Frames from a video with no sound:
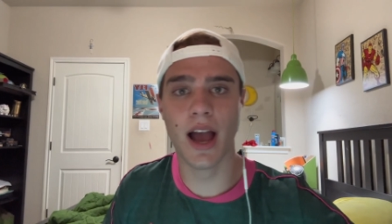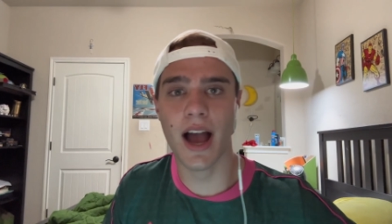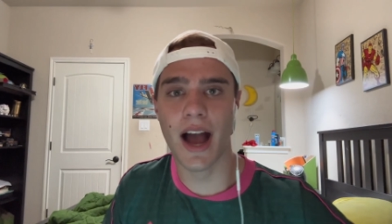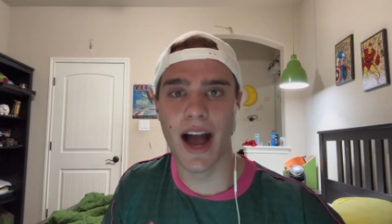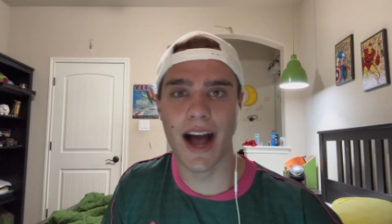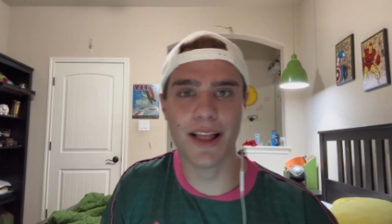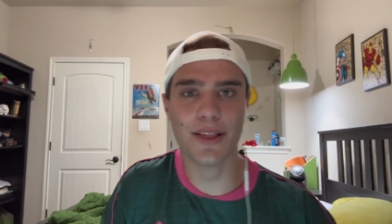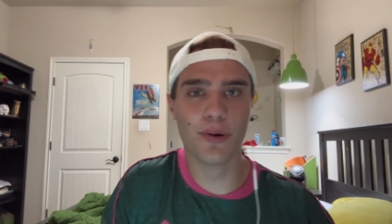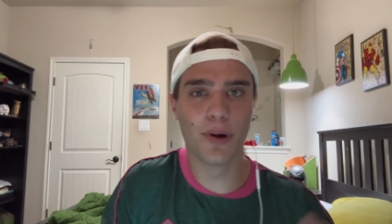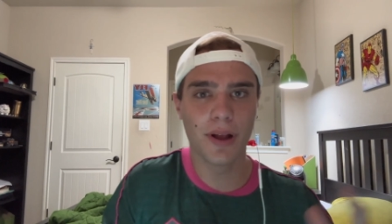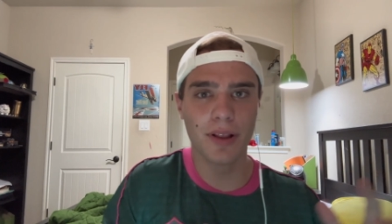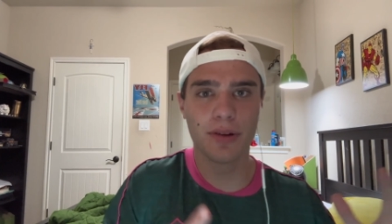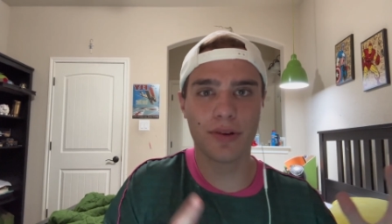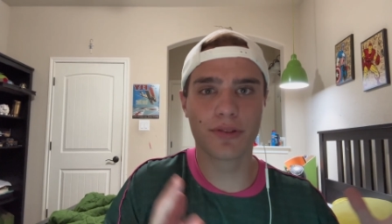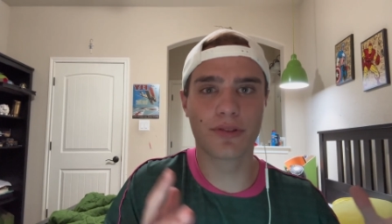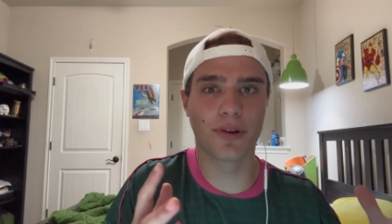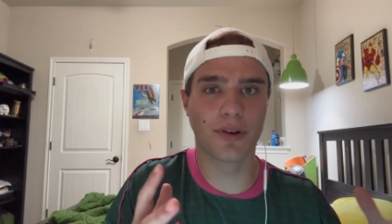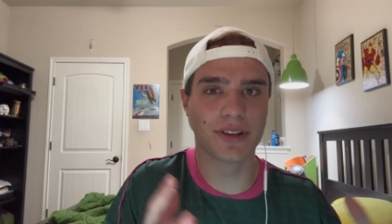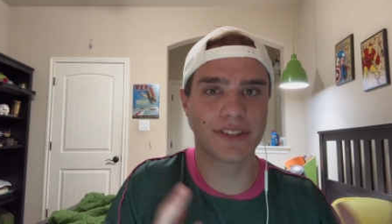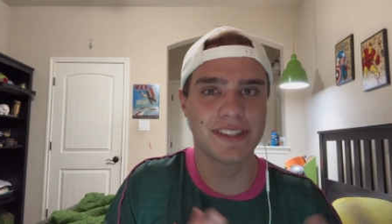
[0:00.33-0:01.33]
Alô, alô,
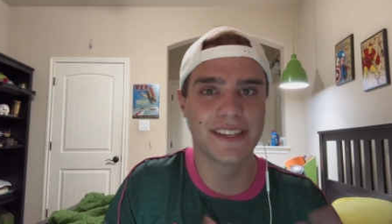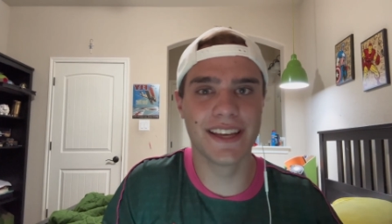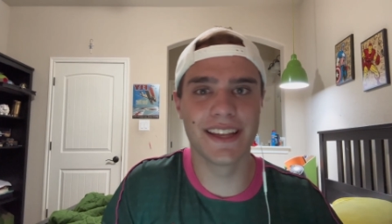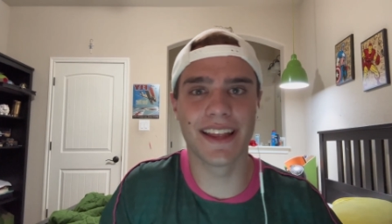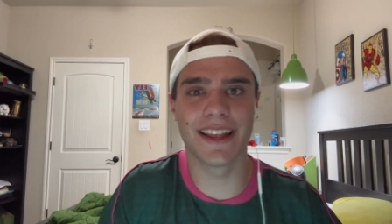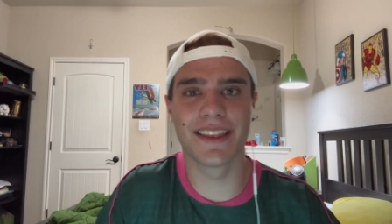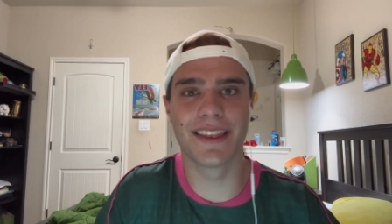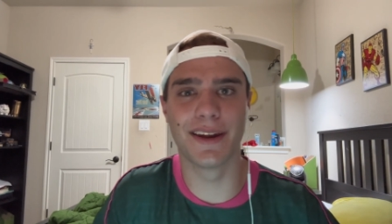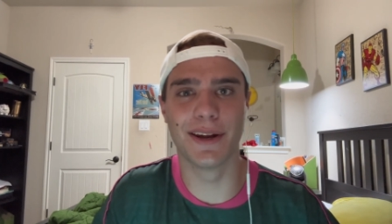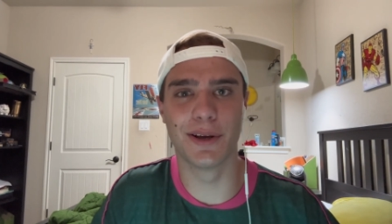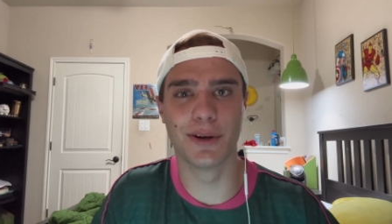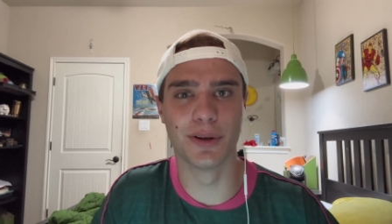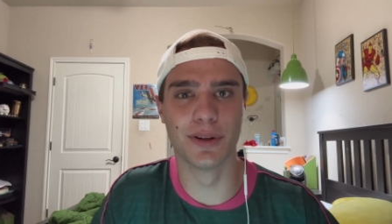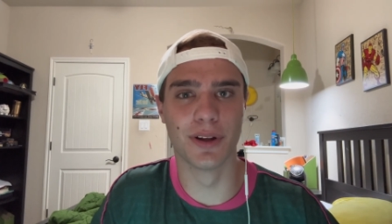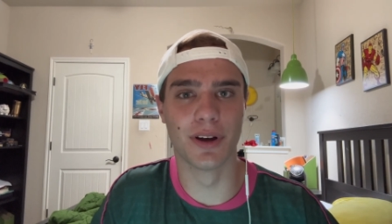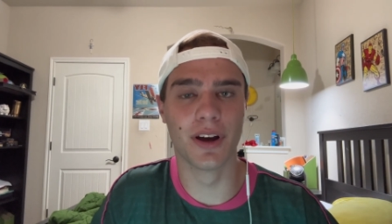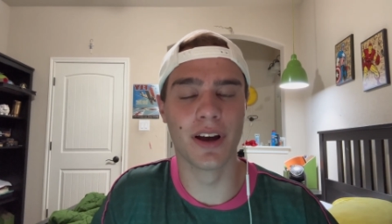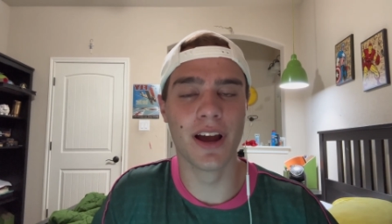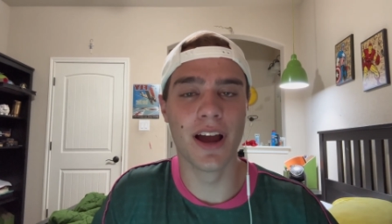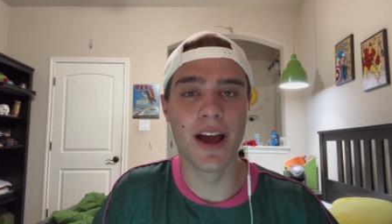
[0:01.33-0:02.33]
torcida
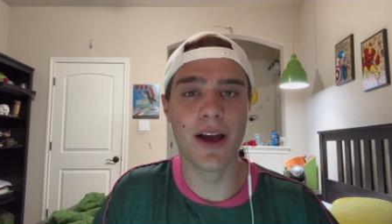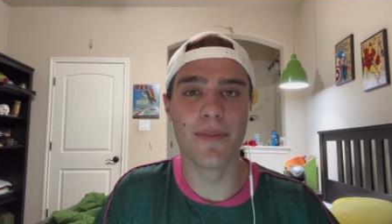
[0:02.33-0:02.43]
tricolor.